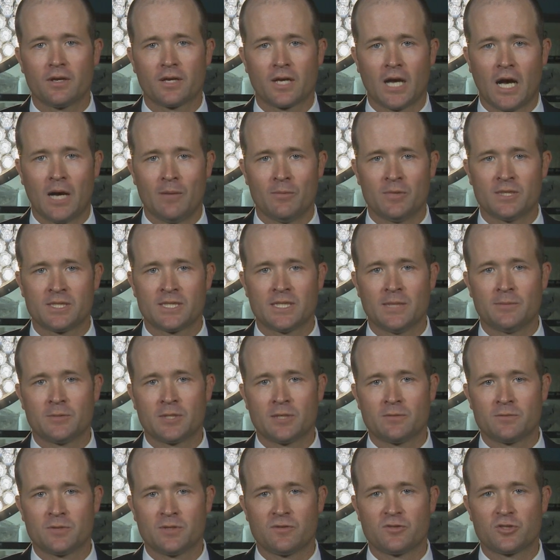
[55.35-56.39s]
Common
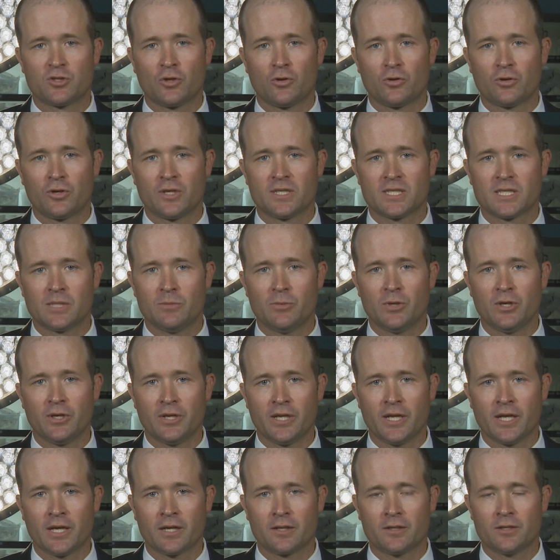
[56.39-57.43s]
symptoms of shoulder
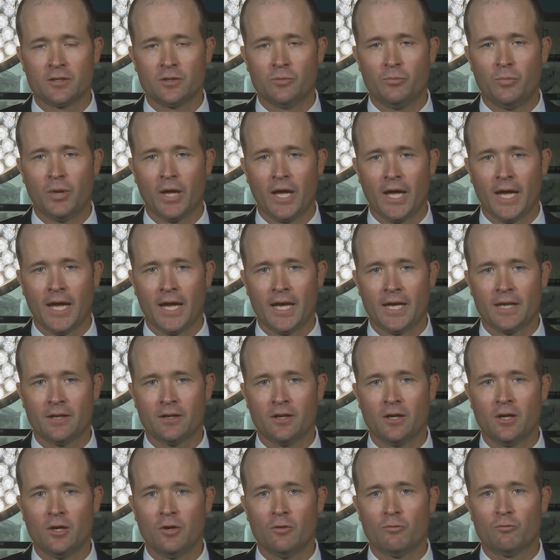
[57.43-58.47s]
instability include pain,
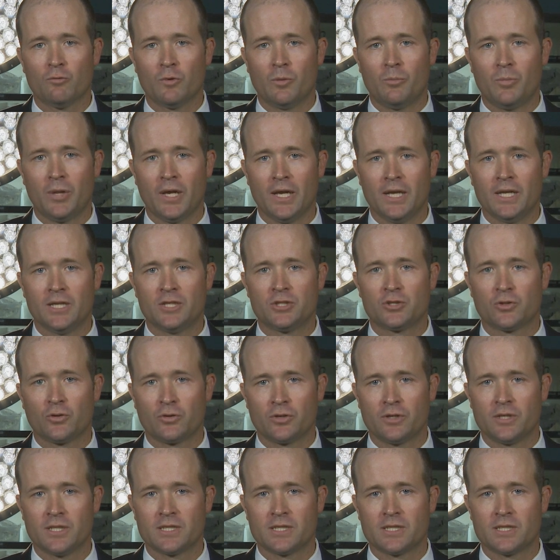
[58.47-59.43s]
repeated shoulder